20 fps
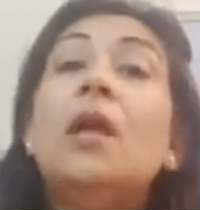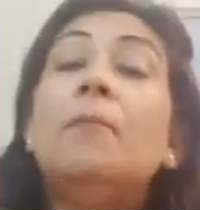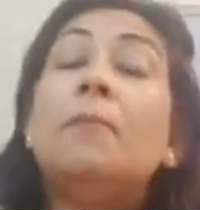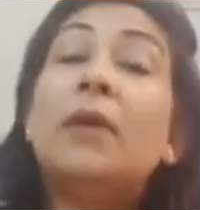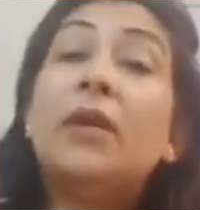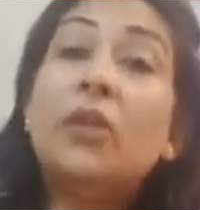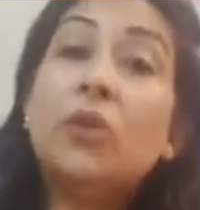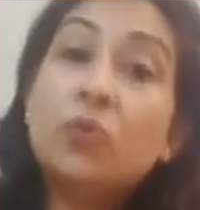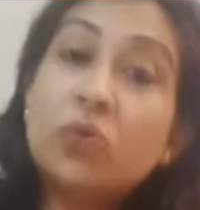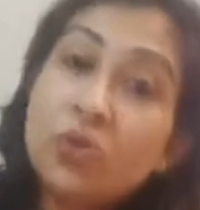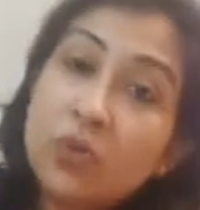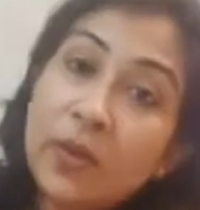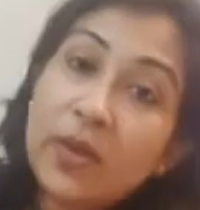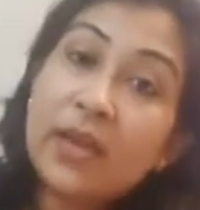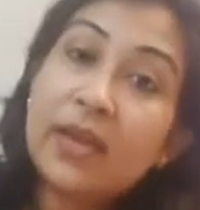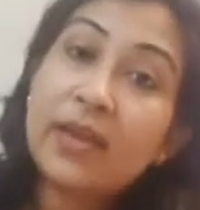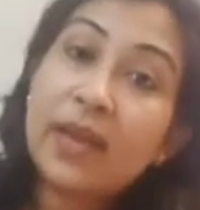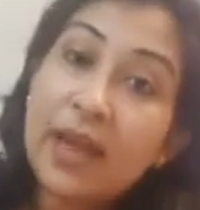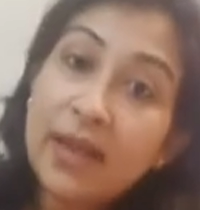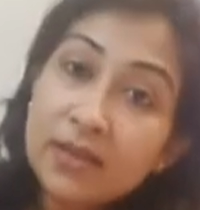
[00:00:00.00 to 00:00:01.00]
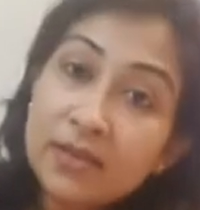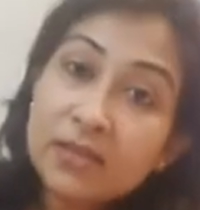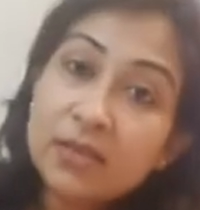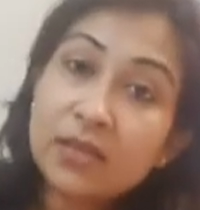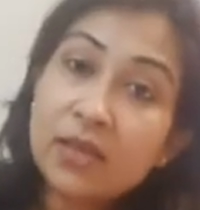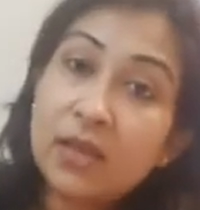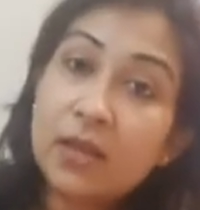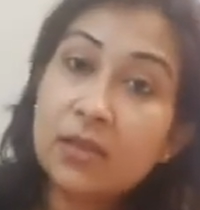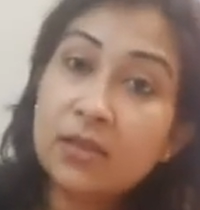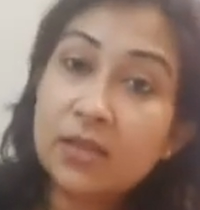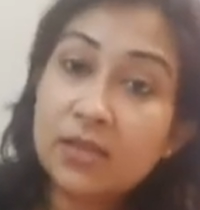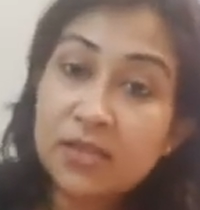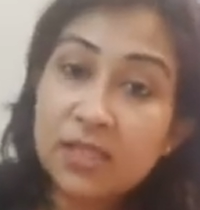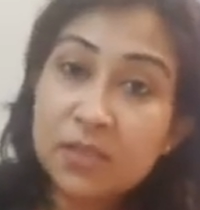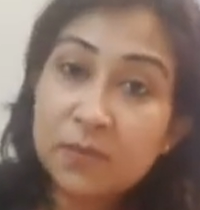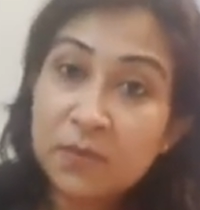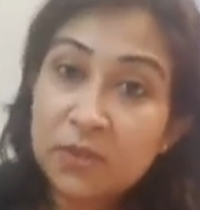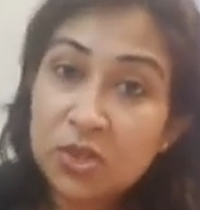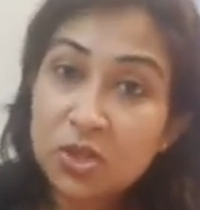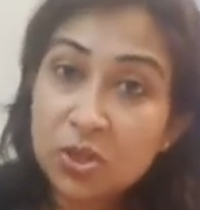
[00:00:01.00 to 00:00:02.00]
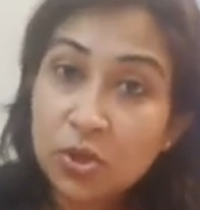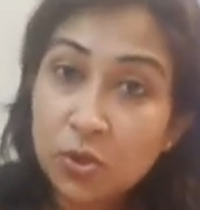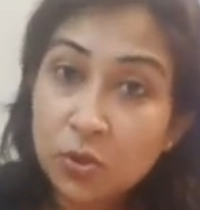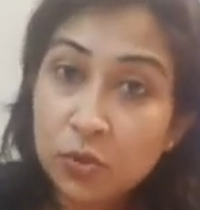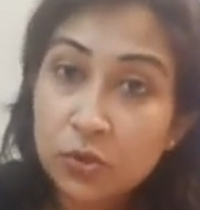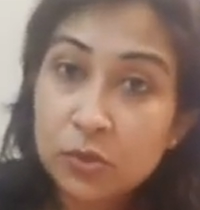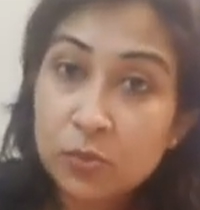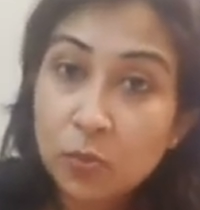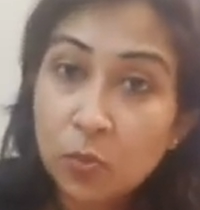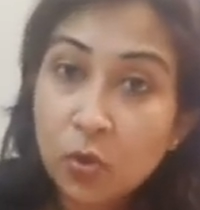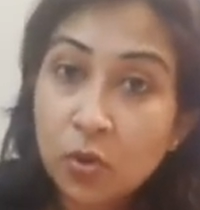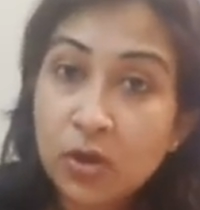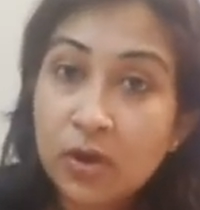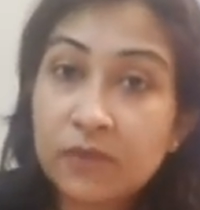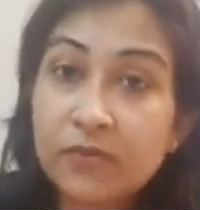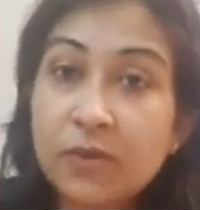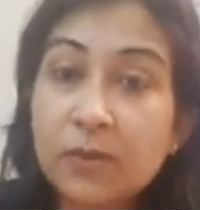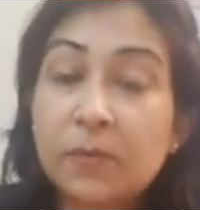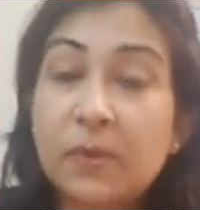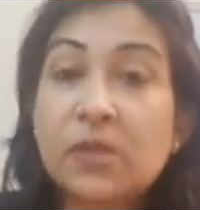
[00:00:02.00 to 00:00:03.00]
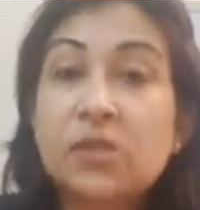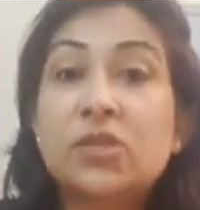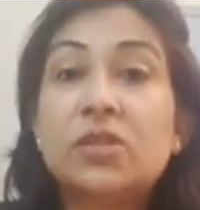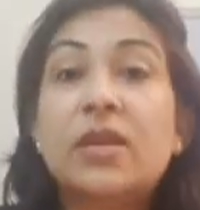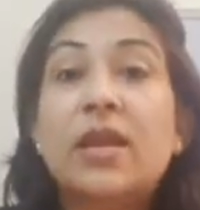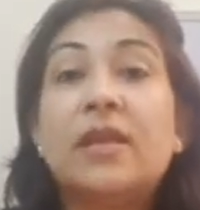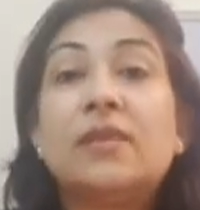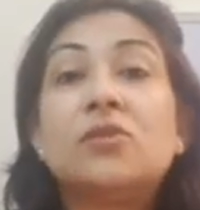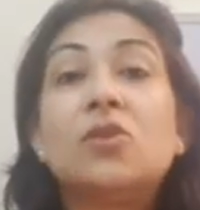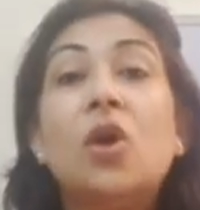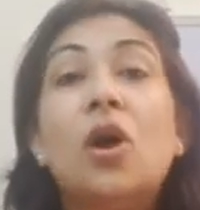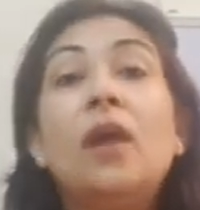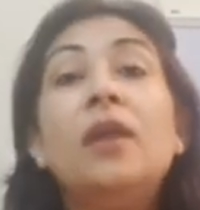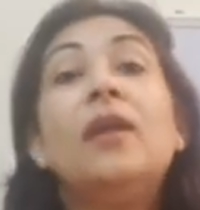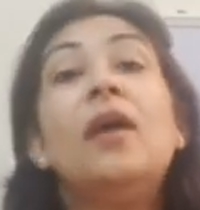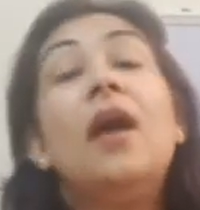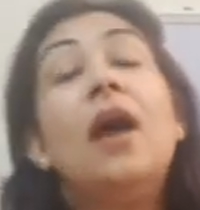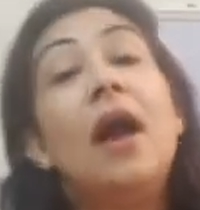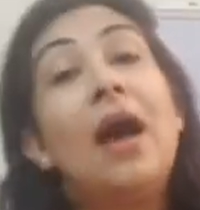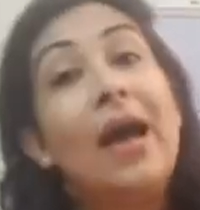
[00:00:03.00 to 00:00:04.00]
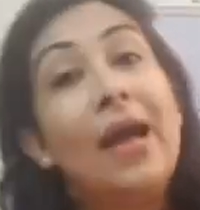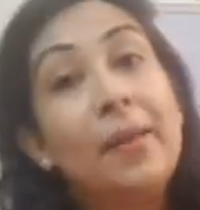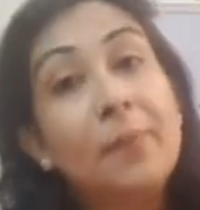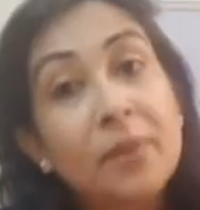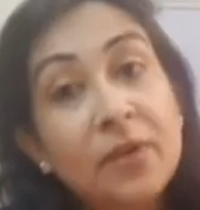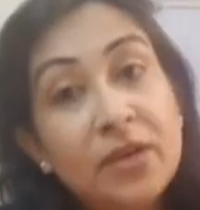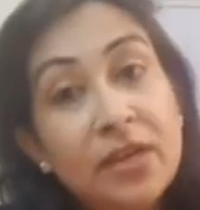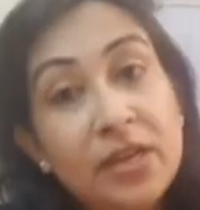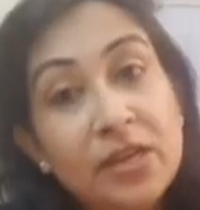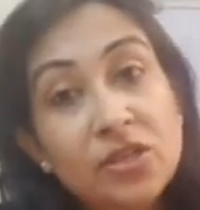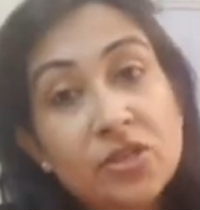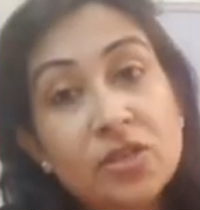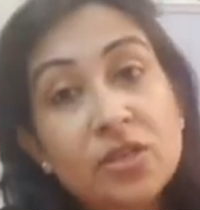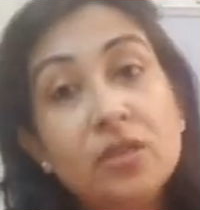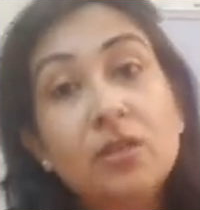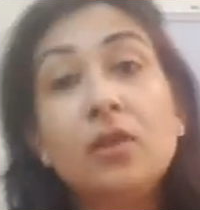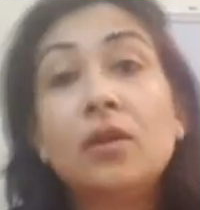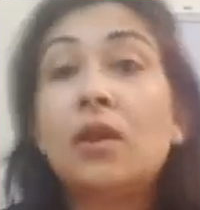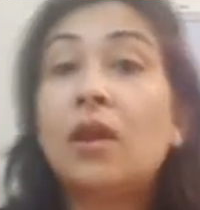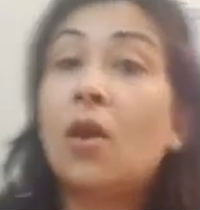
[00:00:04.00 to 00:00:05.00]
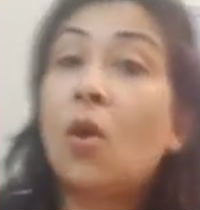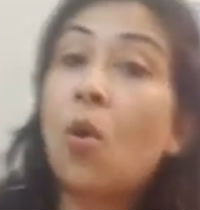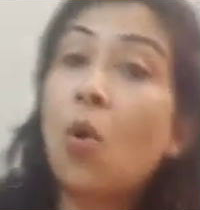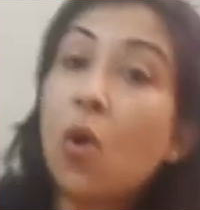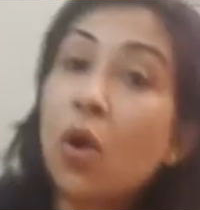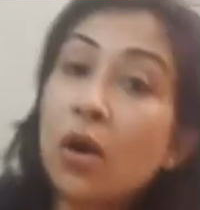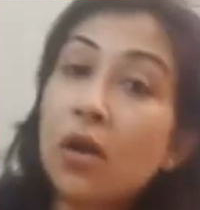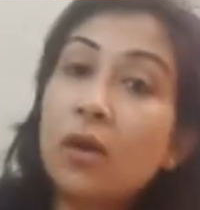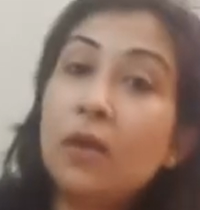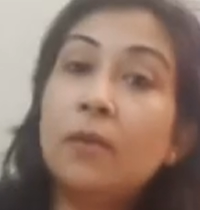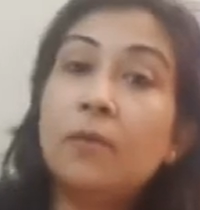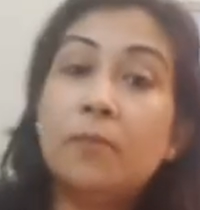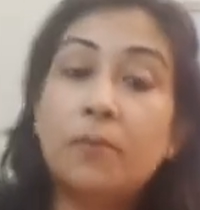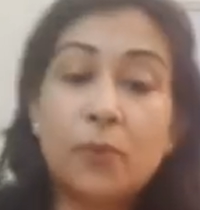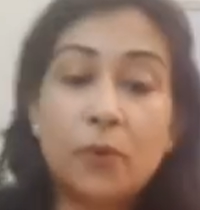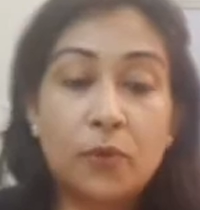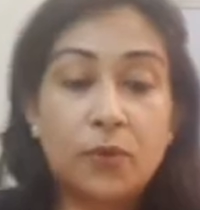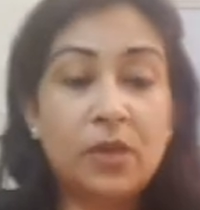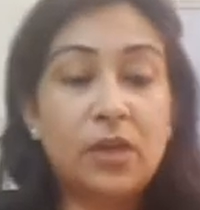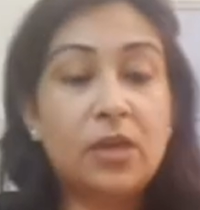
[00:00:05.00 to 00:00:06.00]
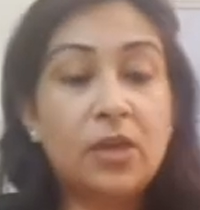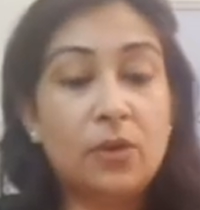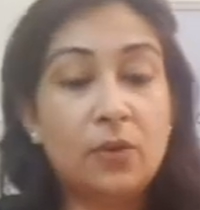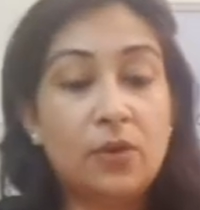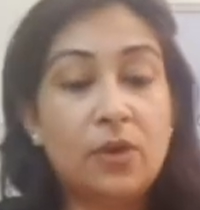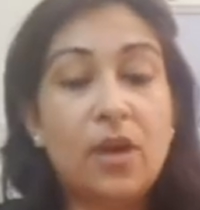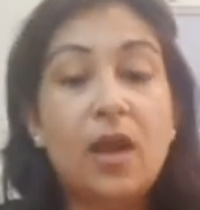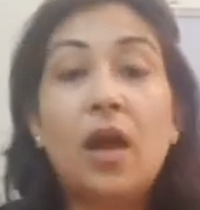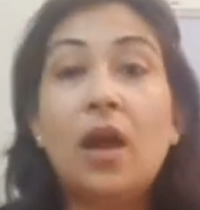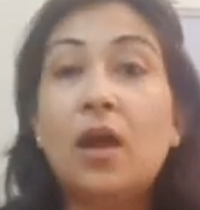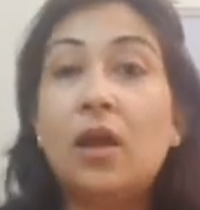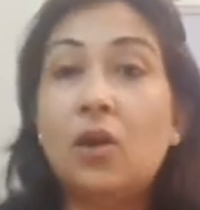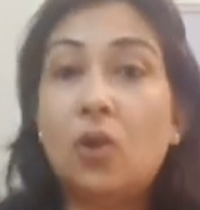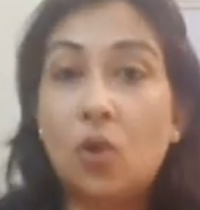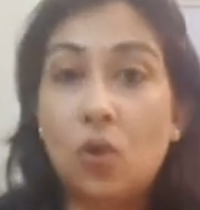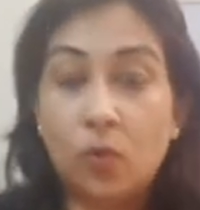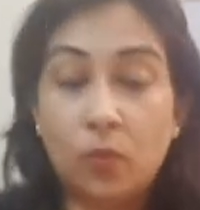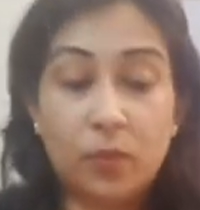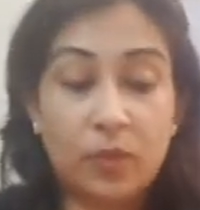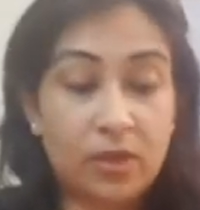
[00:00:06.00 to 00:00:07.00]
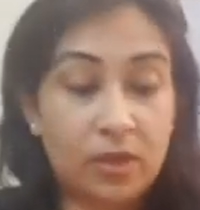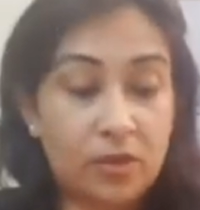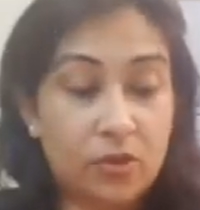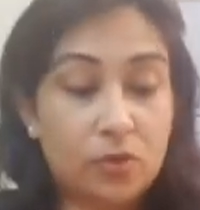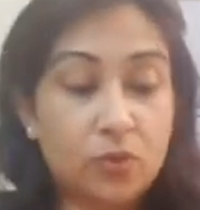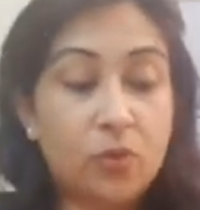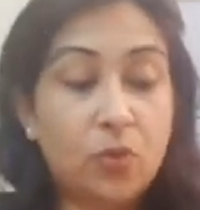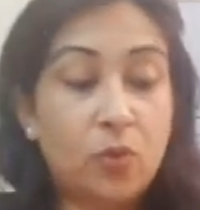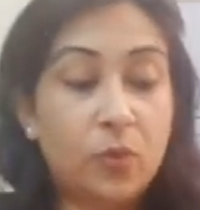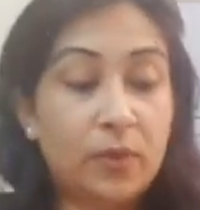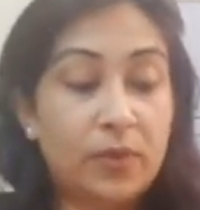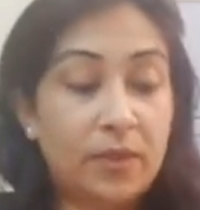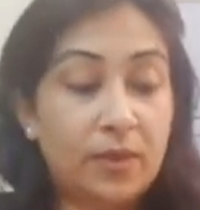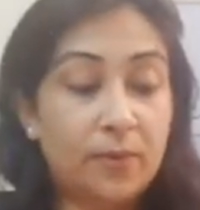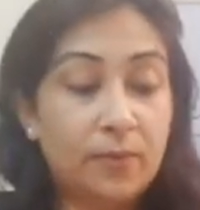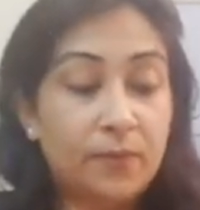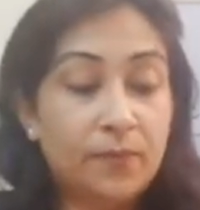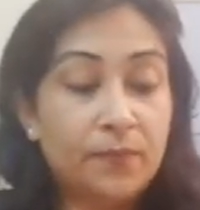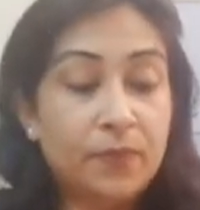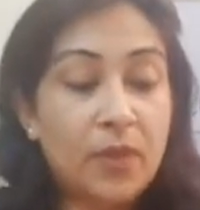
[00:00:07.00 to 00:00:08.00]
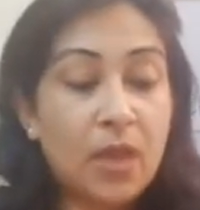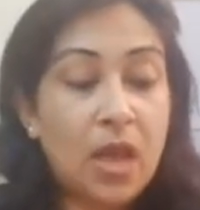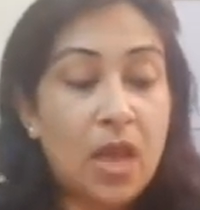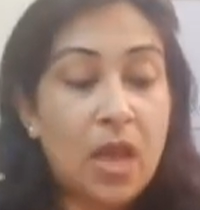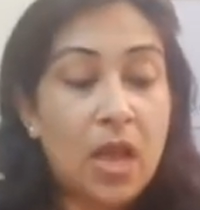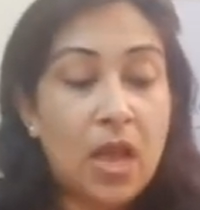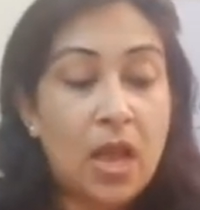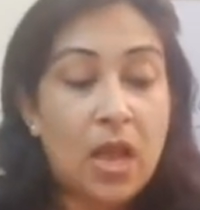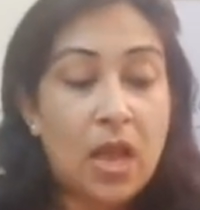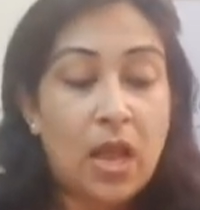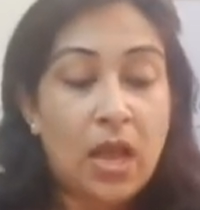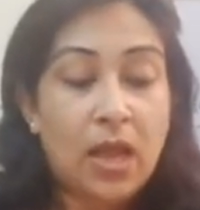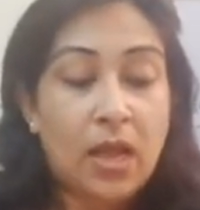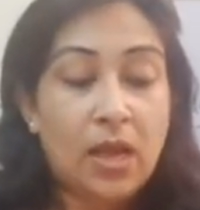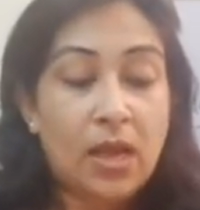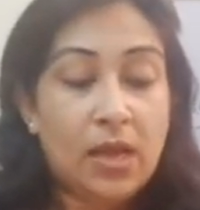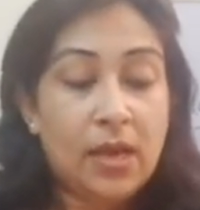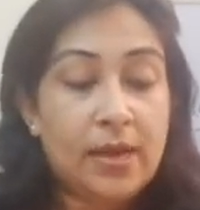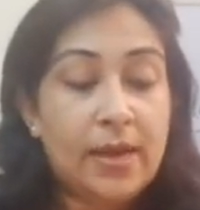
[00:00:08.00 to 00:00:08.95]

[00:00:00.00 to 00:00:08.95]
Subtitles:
But usually, yes, the suspicion grows more if the patient has got hypertension or proteinuria along with it, to go with it.